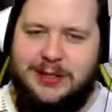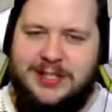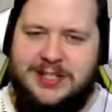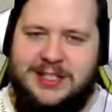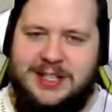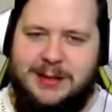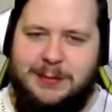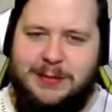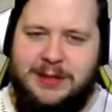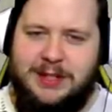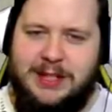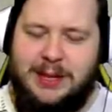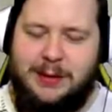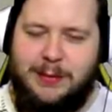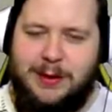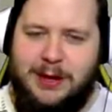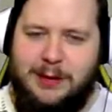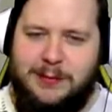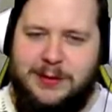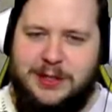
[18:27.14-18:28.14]
seem that
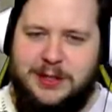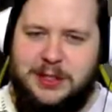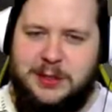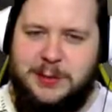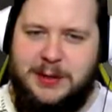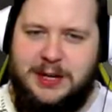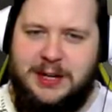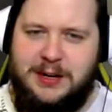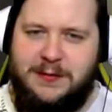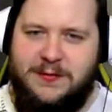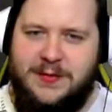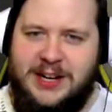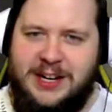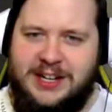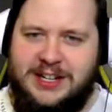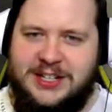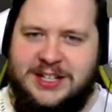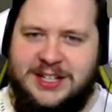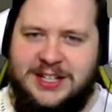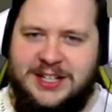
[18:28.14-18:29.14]
might have just been an
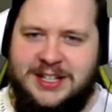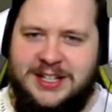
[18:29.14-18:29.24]
effect.